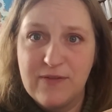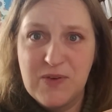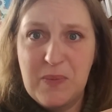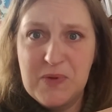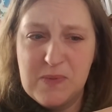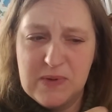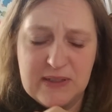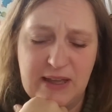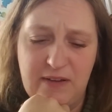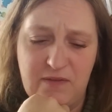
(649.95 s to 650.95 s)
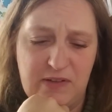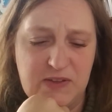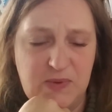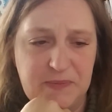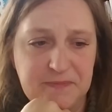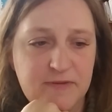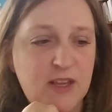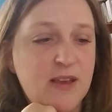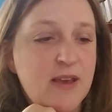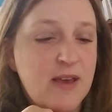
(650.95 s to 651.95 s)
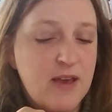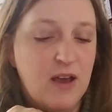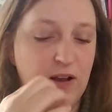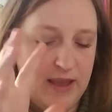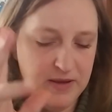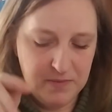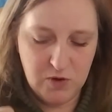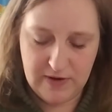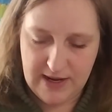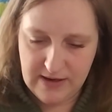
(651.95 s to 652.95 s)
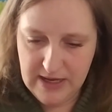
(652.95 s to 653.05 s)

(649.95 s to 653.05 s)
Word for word: So I'm super excited for this one. Okay, moving on.